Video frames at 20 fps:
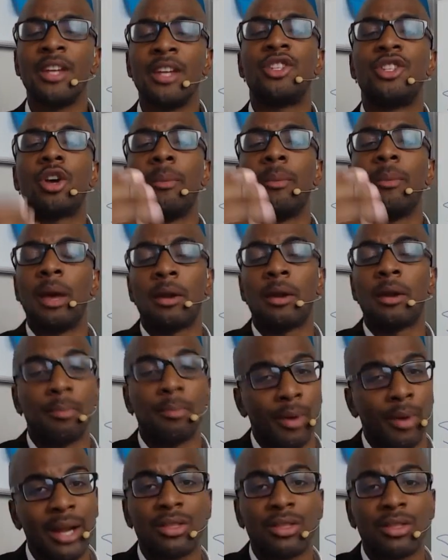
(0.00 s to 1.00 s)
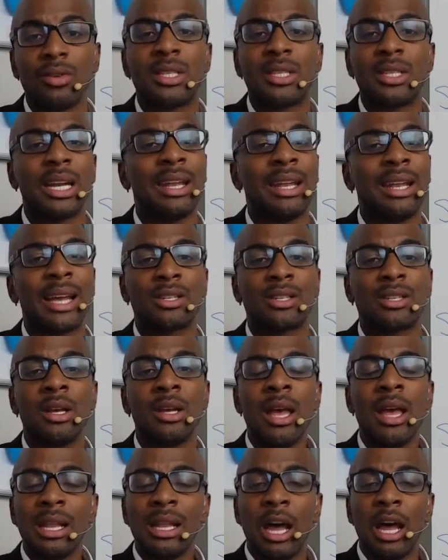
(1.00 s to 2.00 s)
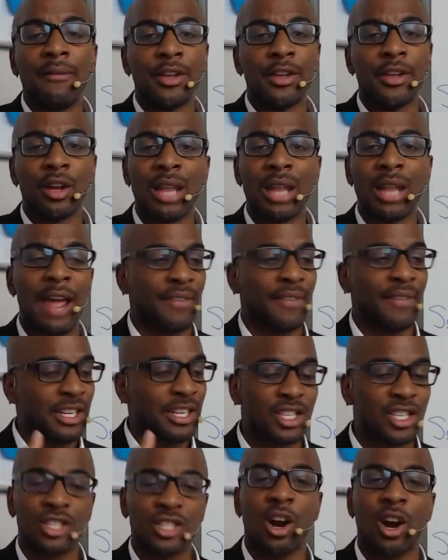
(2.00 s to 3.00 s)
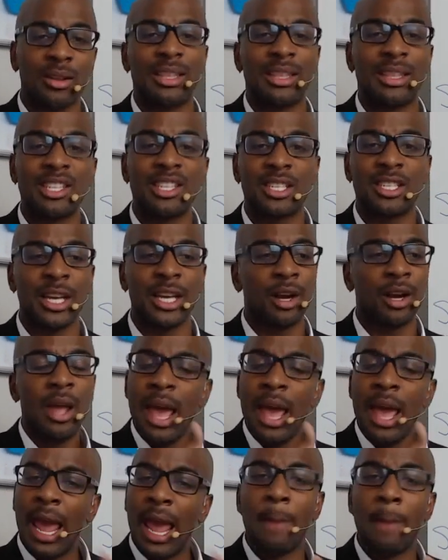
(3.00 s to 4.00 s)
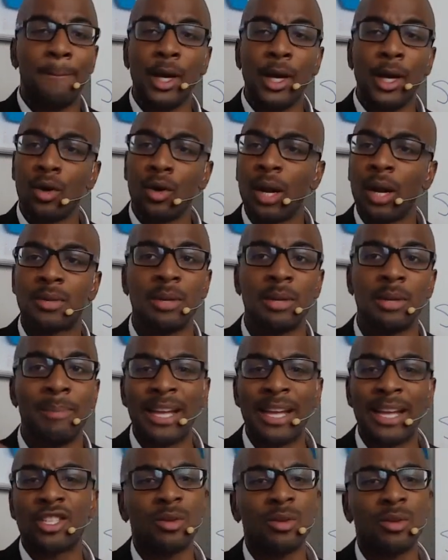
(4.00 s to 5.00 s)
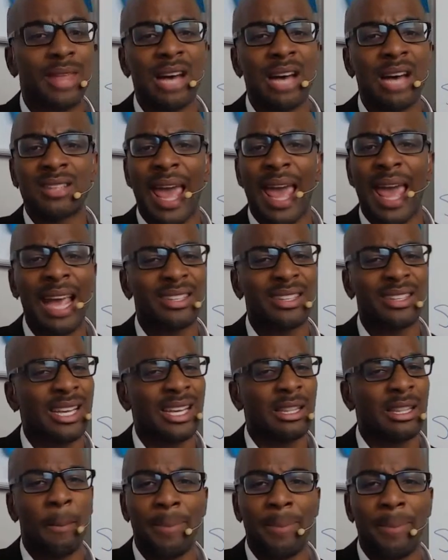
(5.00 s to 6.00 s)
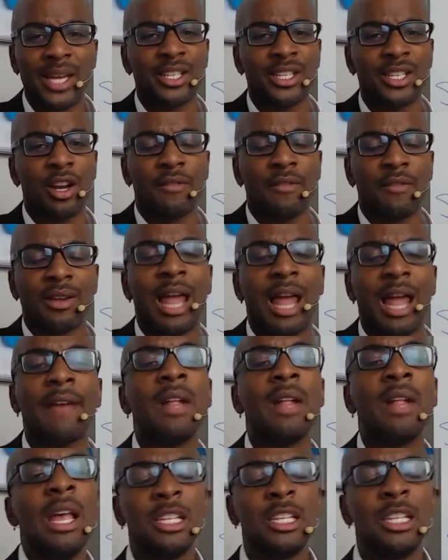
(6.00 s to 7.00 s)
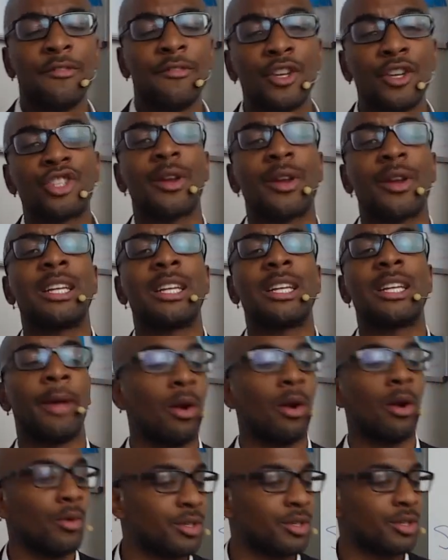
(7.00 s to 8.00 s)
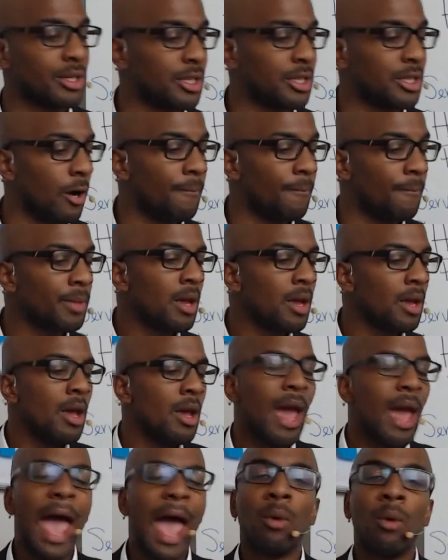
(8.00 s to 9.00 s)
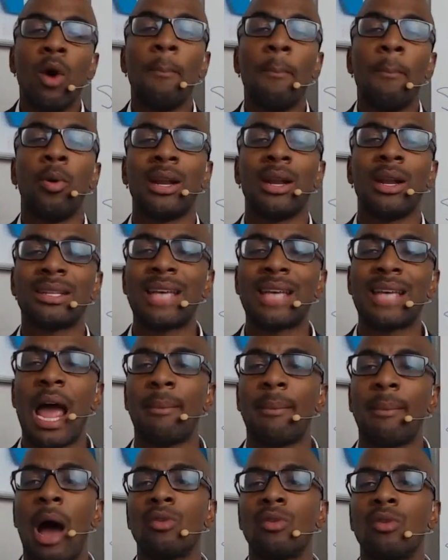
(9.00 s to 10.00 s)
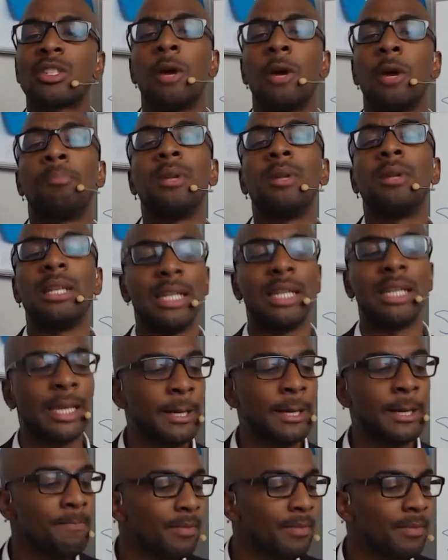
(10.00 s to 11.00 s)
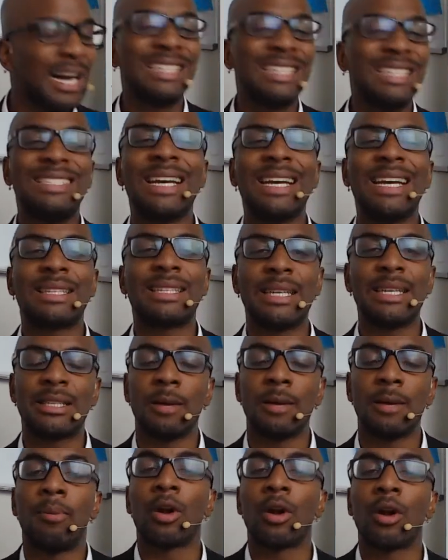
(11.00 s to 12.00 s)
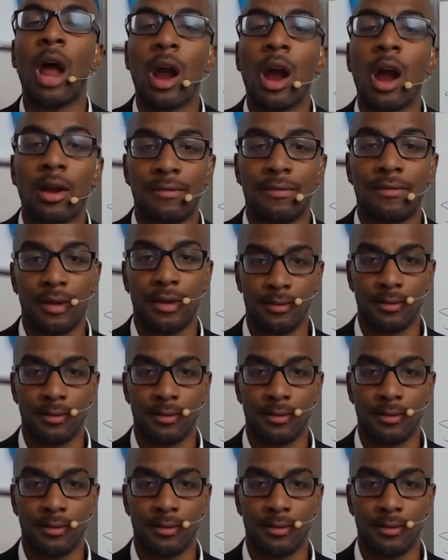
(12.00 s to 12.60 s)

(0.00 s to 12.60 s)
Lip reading: you're going to be able to break through to the next level in your life and start this year and build up to make 2018 the best year of your life is if you're transparent with yourself. At one point in time, I was completely addicted to pornography.